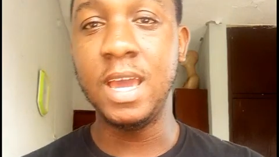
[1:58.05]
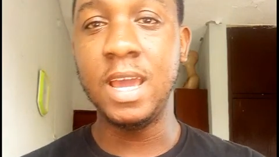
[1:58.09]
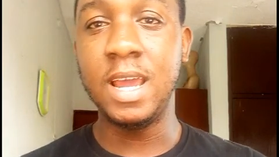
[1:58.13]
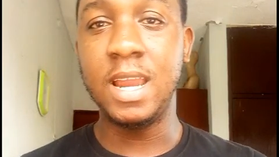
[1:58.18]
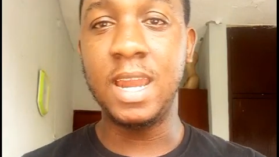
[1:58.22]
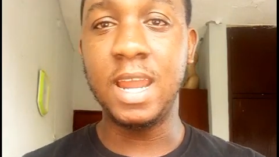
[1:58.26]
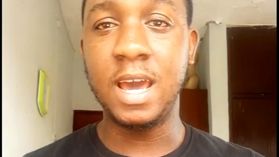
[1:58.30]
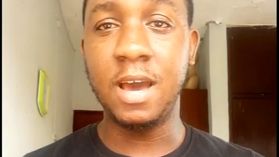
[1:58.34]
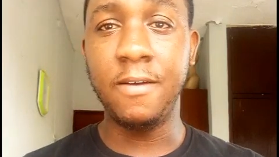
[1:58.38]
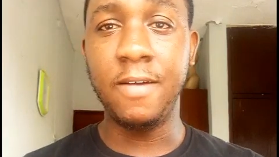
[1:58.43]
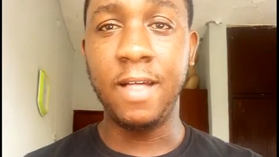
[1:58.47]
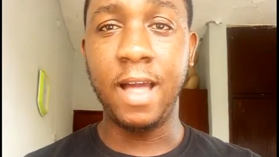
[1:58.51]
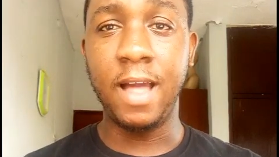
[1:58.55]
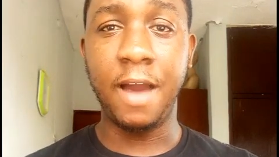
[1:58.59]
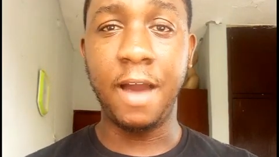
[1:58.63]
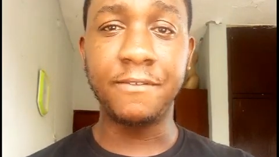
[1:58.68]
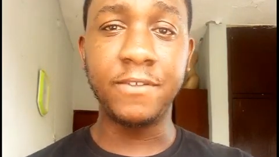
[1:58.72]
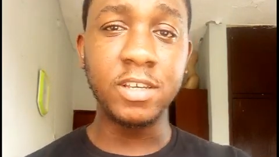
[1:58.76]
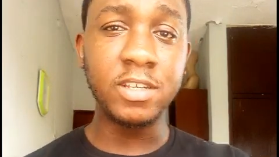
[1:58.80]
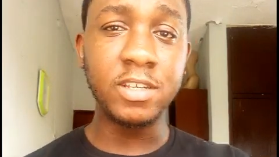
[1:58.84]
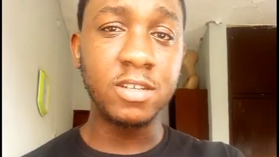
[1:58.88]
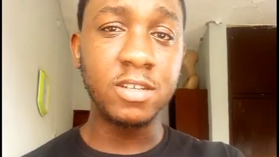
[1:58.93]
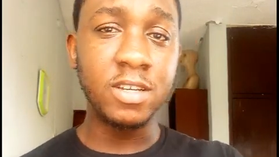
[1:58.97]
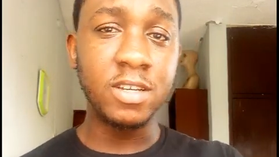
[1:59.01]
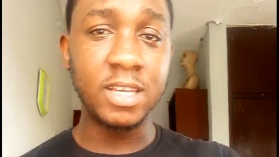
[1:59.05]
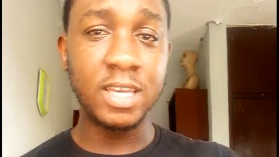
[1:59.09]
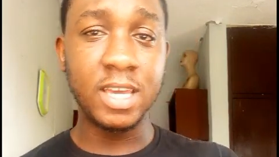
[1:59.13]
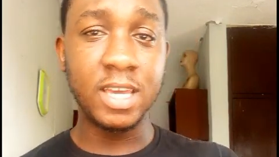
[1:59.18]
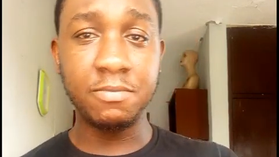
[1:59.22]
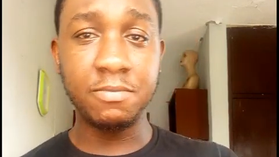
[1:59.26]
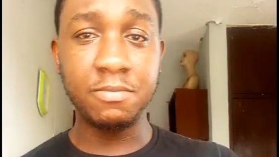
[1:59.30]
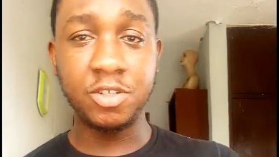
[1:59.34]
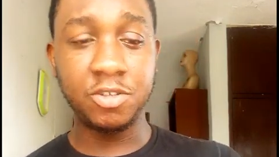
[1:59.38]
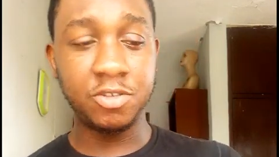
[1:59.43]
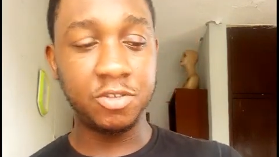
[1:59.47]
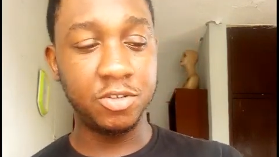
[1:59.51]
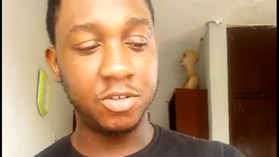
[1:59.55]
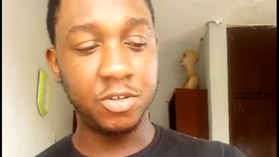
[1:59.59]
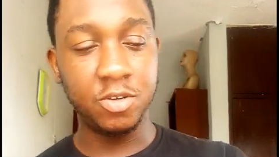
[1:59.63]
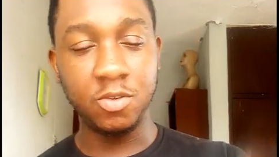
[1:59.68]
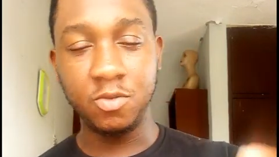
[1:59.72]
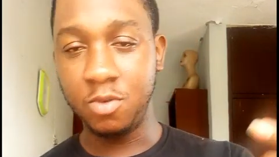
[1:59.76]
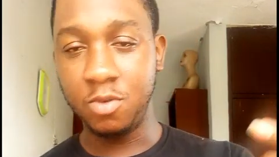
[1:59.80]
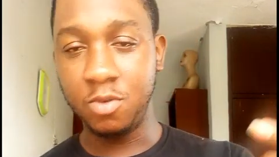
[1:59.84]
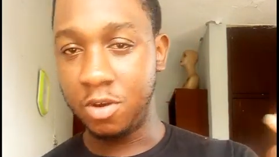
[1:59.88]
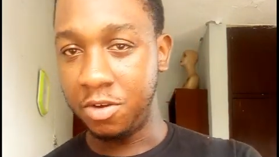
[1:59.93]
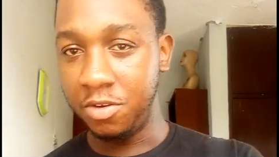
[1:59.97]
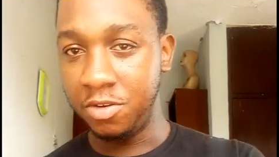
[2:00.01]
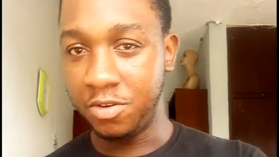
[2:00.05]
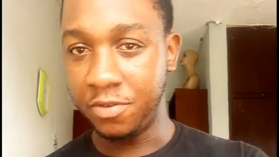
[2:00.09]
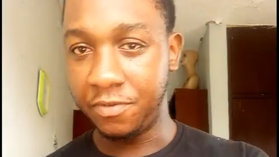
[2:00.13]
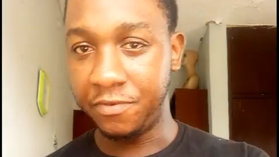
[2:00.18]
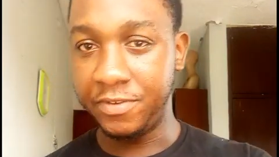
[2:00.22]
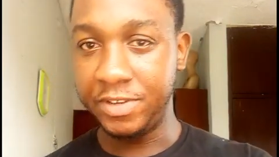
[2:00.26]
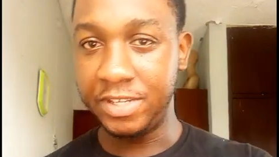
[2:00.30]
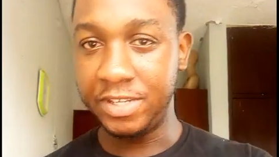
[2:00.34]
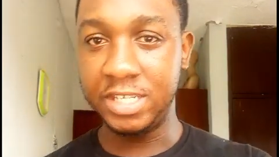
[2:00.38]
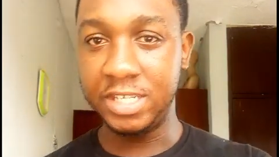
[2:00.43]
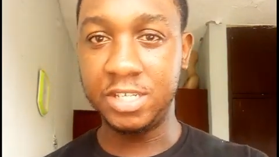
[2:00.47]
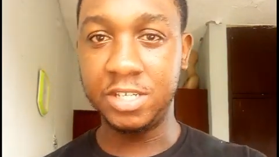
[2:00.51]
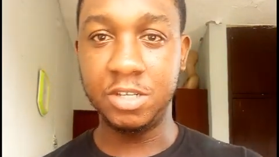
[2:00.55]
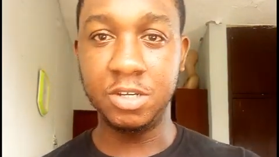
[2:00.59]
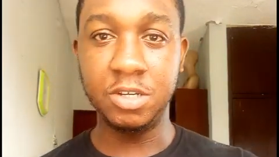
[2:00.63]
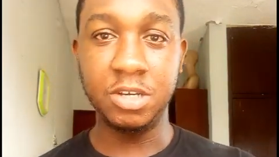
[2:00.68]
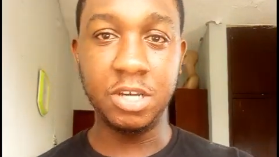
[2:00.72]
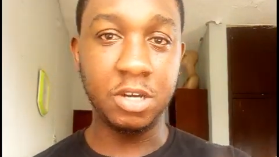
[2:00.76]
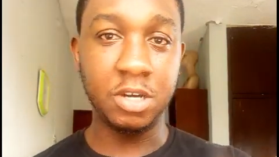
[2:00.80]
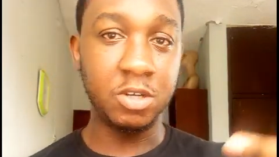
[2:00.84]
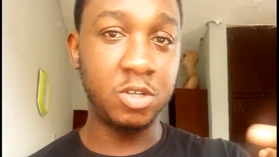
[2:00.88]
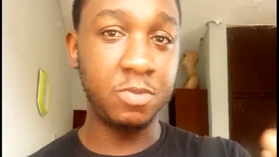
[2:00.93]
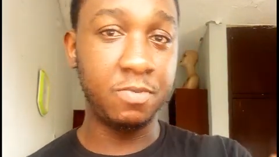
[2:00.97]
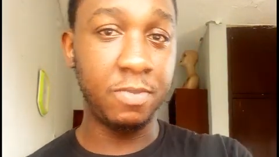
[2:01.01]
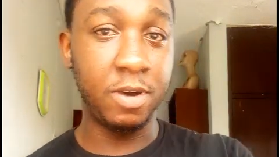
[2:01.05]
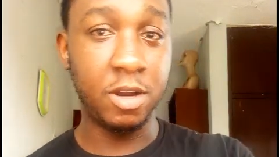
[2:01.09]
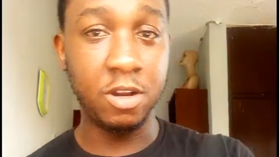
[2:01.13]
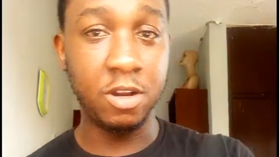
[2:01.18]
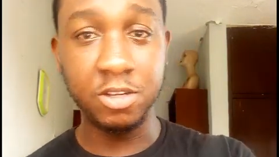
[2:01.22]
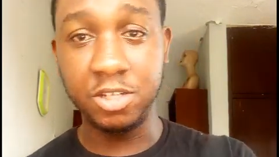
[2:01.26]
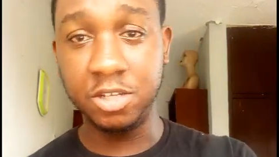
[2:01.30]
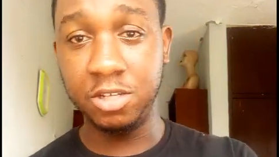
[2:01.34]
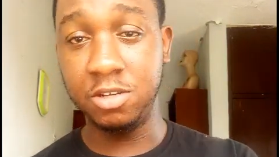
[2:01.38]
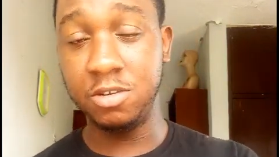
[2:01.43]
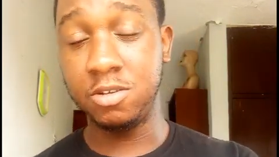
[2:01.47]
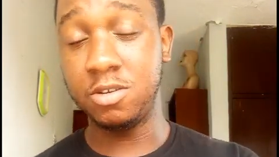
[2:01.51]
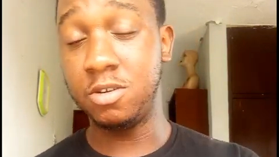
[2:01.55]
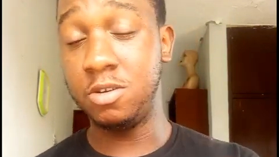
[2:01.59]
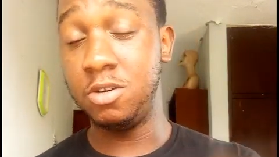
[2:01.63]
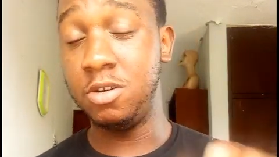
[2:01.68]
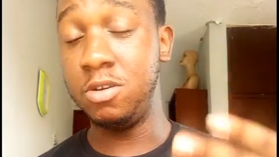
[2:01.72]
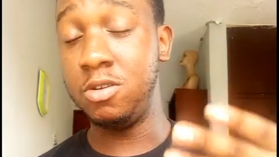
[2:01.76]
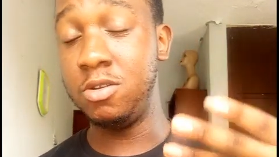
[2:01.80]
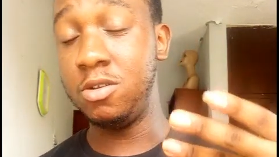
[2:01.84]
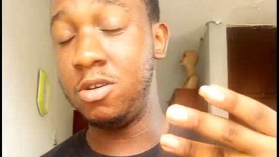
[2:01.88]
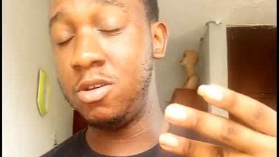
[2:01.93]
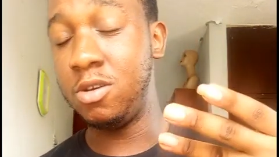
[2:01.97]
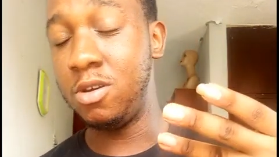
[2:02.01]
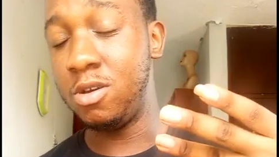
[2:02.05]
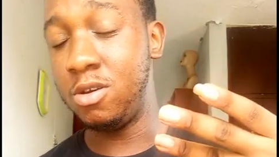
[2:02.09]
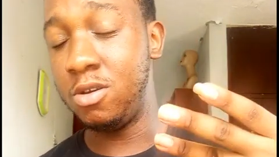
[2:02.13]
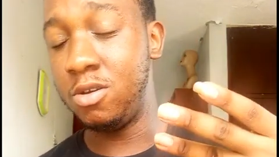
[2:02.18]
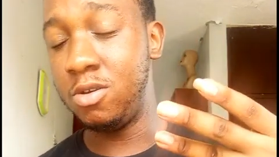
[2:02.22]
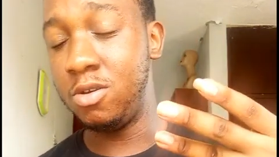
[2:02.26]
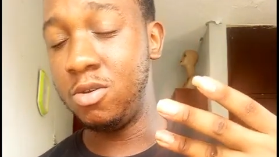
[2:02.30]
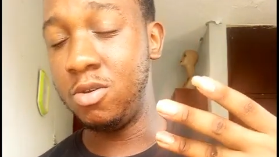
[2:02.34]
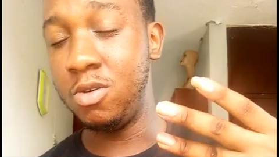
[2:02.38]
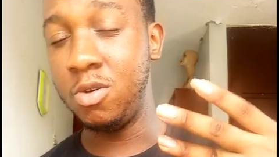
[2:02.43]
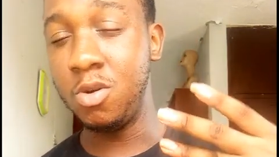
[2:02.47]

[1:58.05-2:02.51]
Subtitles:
Now, after studying chemistry, you know you're going to physics, you know you're going to biology, you